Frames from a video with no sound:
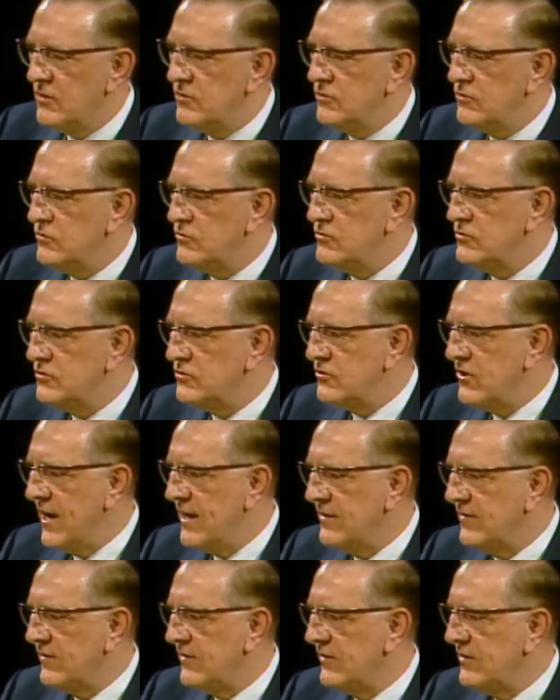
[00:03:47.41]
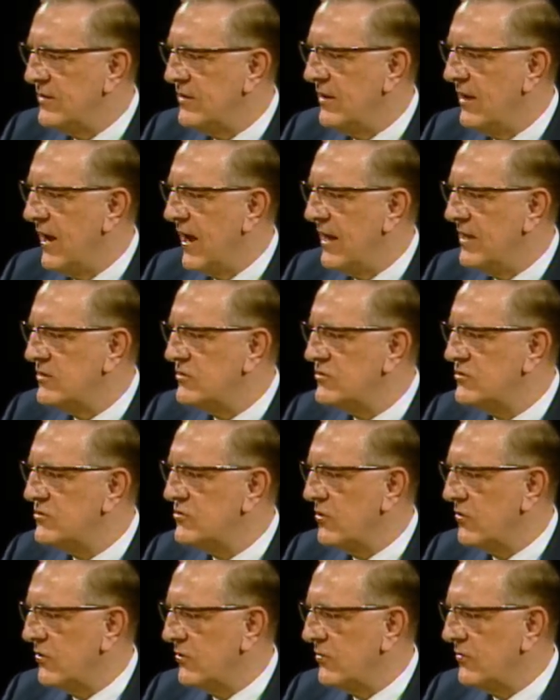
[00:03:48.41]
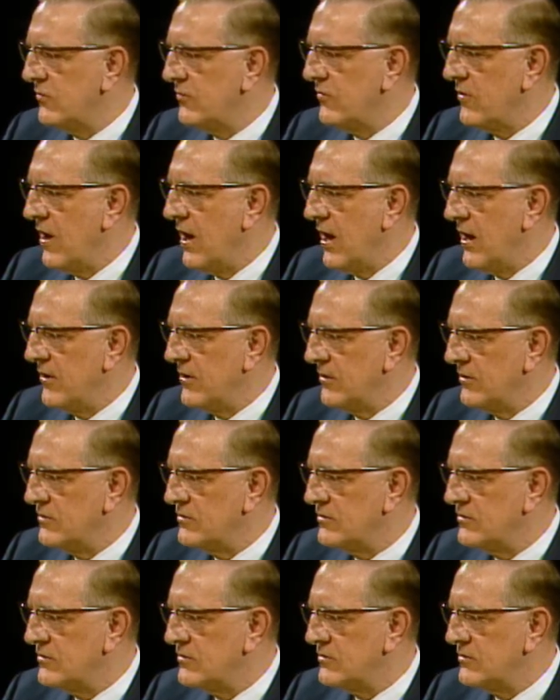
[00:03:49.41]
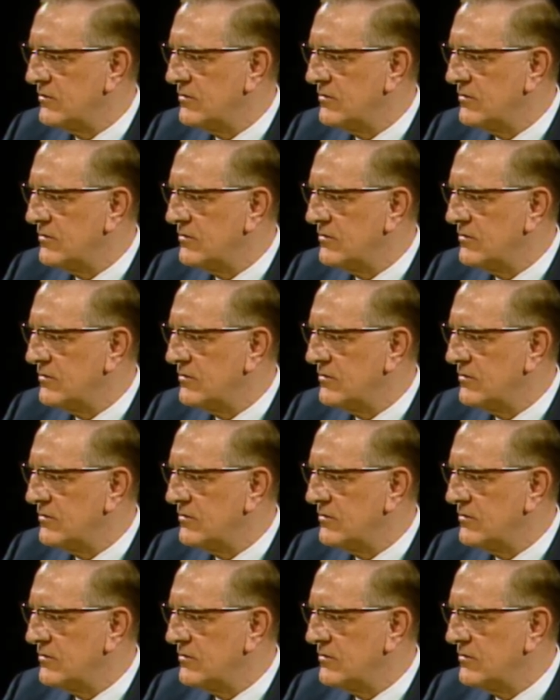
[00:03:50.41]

to strengthen and serve others.